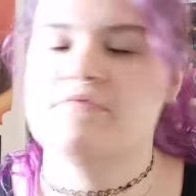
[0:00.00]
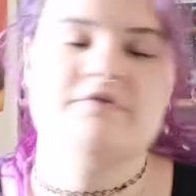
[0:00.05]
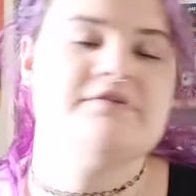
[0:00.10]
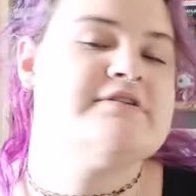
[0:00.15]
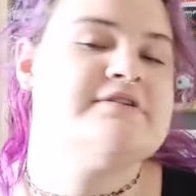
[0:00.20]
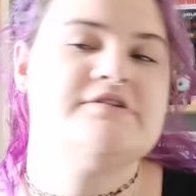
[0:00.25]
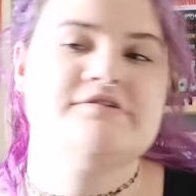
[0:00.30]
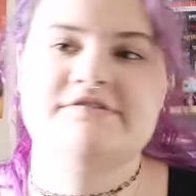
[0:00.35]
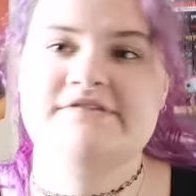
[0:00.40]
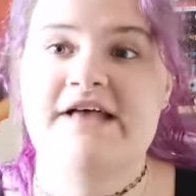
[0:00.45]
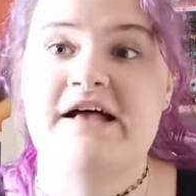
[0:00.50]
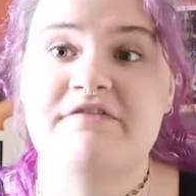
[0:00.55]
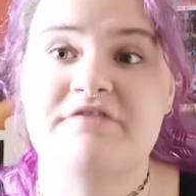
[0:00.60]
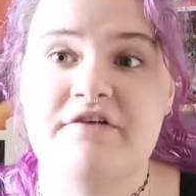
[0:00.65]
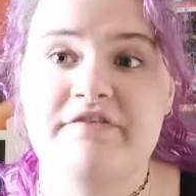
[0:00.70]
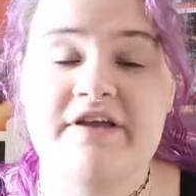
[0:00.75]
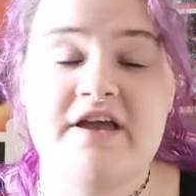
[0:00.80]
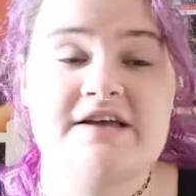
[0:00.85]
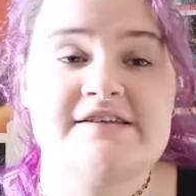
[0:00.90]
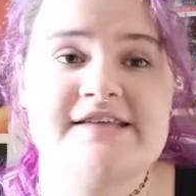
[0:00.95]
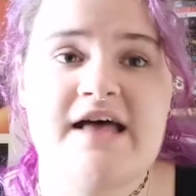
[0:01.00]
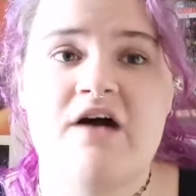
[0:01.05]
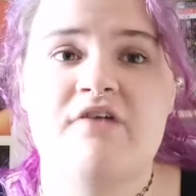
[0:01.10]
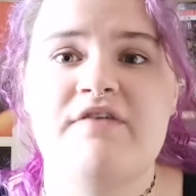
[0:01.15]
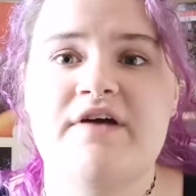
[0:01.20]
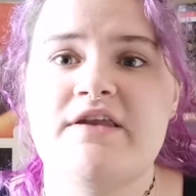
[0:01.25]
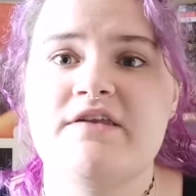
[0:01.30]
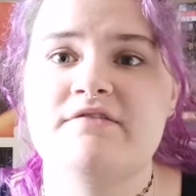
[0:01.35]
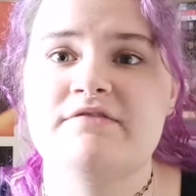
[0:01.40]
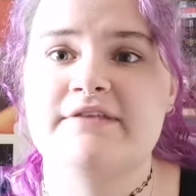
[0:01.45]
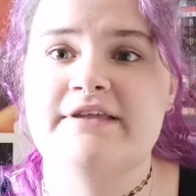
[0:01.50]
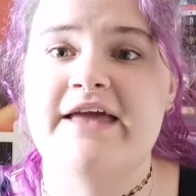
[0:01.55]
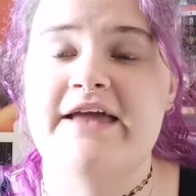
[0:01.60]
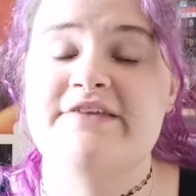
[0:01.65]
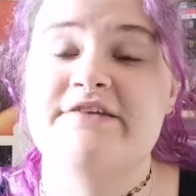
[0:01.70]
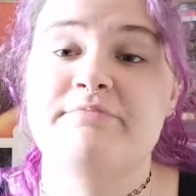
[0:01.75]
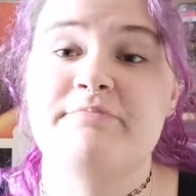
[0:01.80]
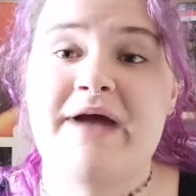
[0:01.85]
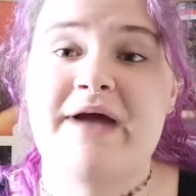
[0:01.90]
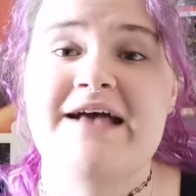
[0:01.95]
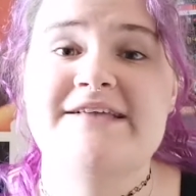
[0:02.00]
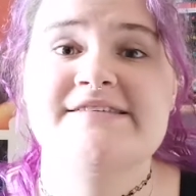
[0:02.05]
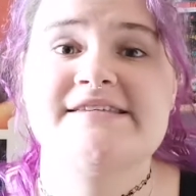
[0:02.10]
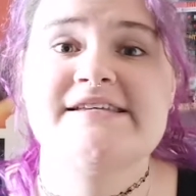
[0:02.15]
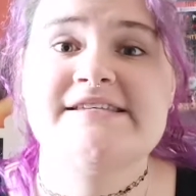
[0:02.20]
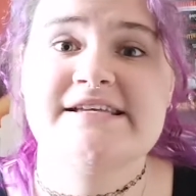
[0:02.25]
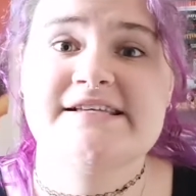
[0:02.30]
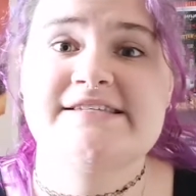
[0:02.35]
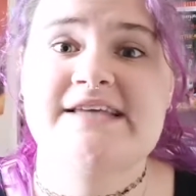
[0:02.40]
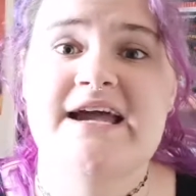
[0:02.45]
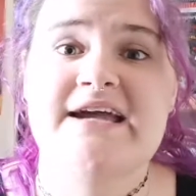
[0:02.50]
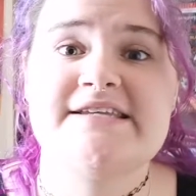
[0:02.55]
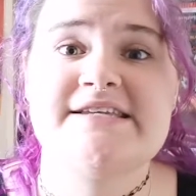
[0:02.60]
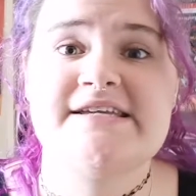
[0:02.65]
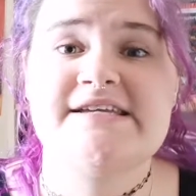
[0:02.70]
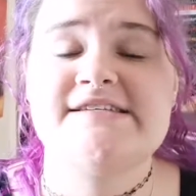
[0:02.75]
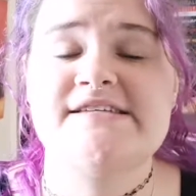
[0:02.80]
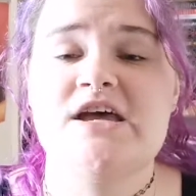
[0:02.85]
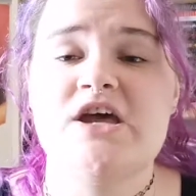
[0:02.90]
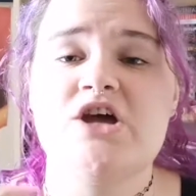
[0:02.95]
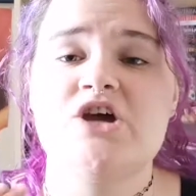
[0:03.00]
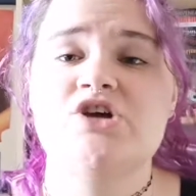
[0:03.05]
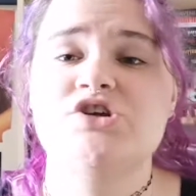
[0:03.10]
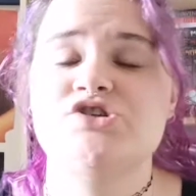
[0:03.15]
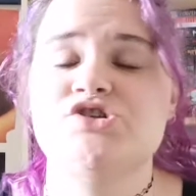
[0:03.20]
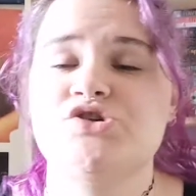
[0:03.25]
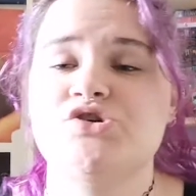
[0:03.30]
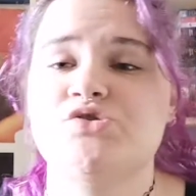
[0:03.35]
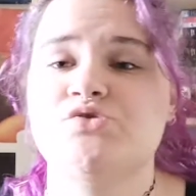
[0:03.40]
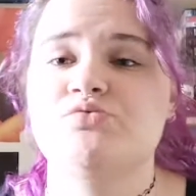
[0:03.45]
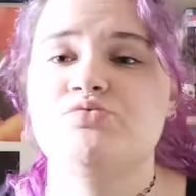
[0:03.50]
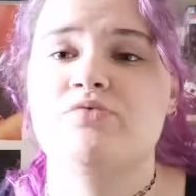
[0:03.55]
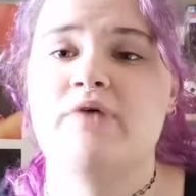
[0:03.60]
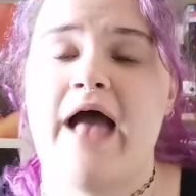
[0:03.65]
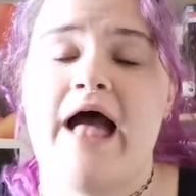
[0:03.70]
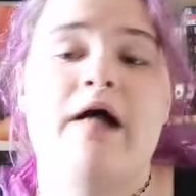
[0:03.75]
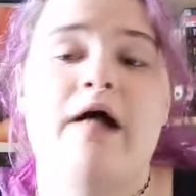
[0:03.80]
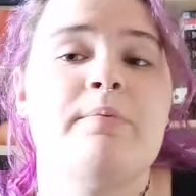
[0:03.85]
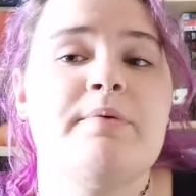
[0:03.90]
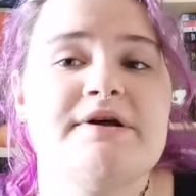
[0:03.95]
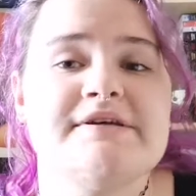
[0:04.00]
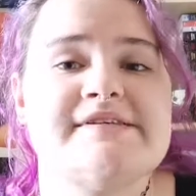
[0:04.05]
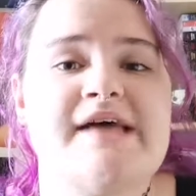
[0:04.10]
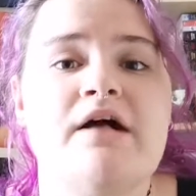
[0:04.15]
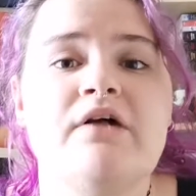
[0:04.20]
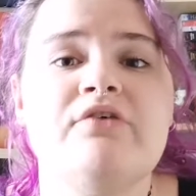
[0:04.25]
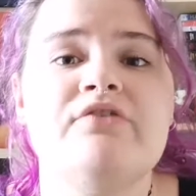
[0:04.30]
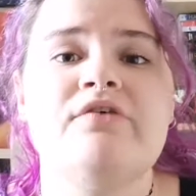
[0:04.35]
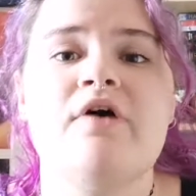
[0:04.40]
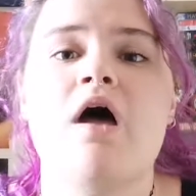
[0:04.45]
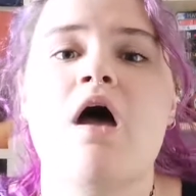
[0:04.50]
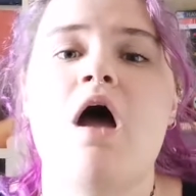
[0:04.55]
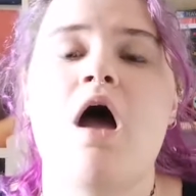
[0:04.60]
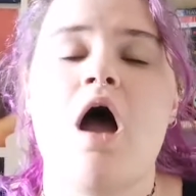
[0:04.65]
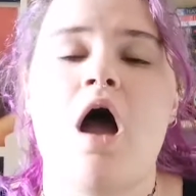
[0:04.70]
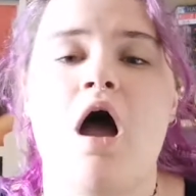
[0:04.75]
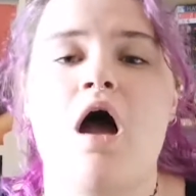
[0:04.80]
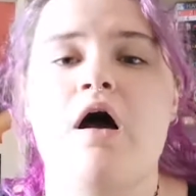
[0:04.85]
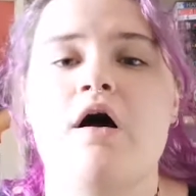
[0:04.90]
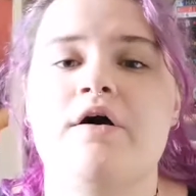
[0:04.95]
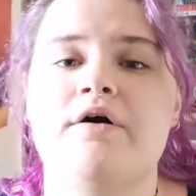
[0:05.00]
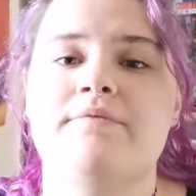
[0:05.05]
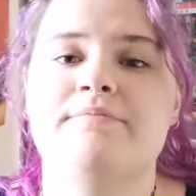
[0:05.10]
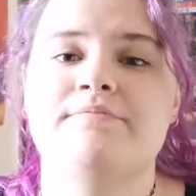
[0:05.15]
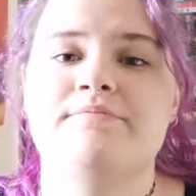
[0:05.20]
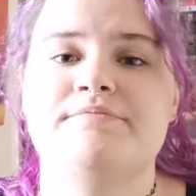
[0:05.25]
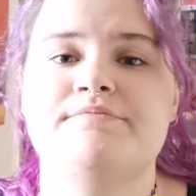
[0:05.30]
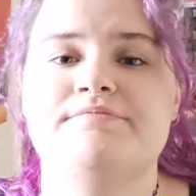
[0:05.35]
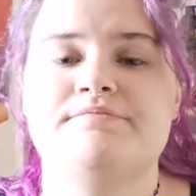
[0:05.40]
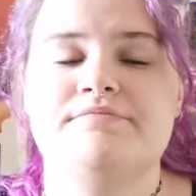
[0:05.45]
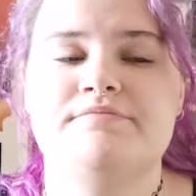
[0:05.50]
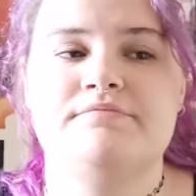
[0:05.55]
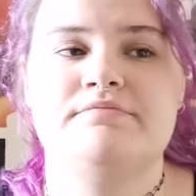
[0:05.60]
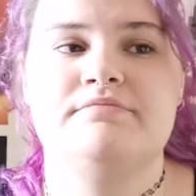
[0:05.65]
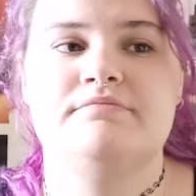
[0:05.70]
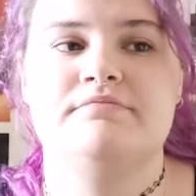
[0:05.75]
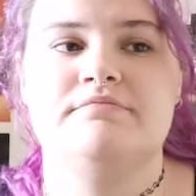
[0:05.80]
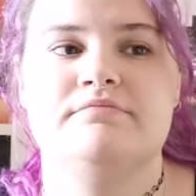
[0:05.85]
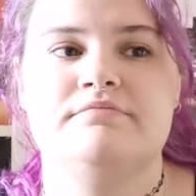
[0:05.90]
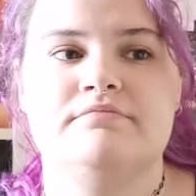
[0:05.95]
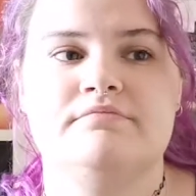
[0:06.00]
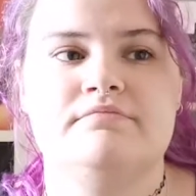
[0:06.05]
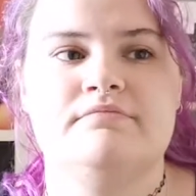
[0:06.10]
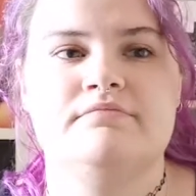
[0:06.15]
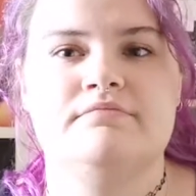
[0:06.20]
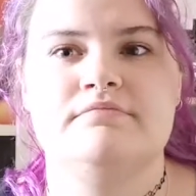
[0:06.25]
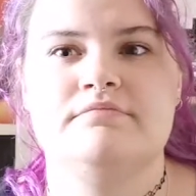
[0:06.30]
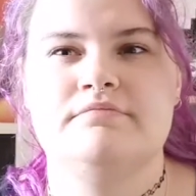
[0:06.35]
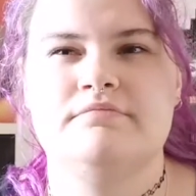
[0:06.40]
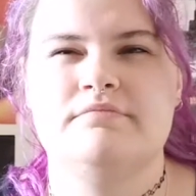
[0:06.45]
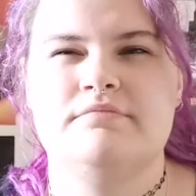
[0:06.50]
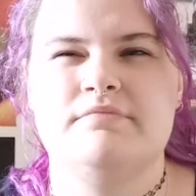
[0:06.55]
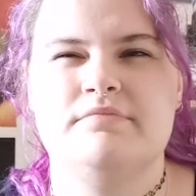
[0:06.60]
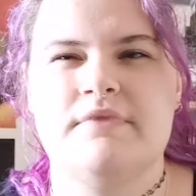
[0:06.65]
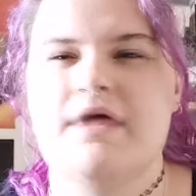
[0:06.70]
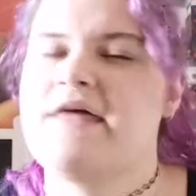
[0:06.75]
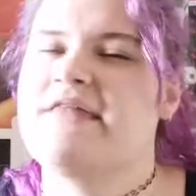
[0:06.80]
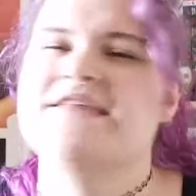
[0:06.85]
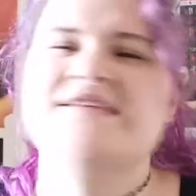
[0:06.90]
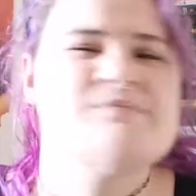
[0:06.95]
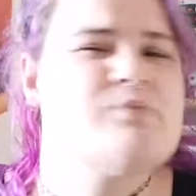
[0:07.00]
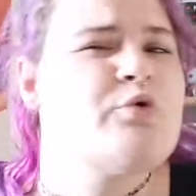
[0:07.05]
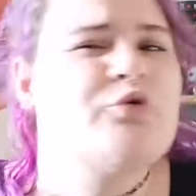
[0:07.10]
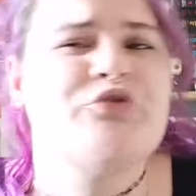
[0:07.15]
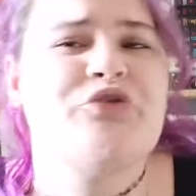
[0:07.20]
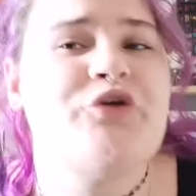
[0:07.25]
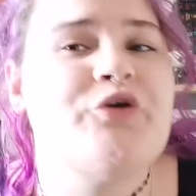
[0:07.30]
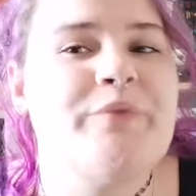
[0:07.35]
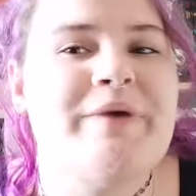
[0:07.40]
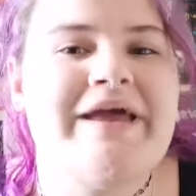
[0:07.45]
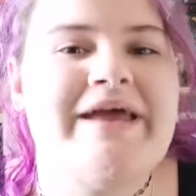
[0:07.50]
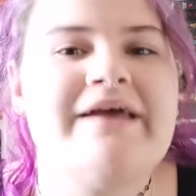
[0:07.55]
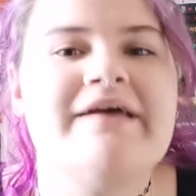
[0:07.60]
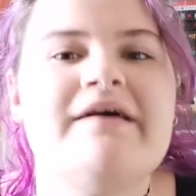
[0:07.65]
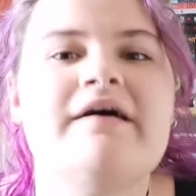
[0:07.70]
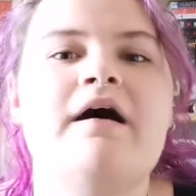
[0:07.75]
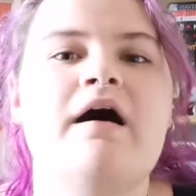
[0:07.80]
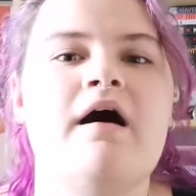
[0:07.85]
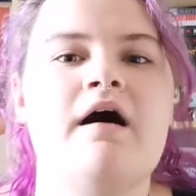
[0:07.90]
herself and getting past these anxieties to help herself. There's more to it.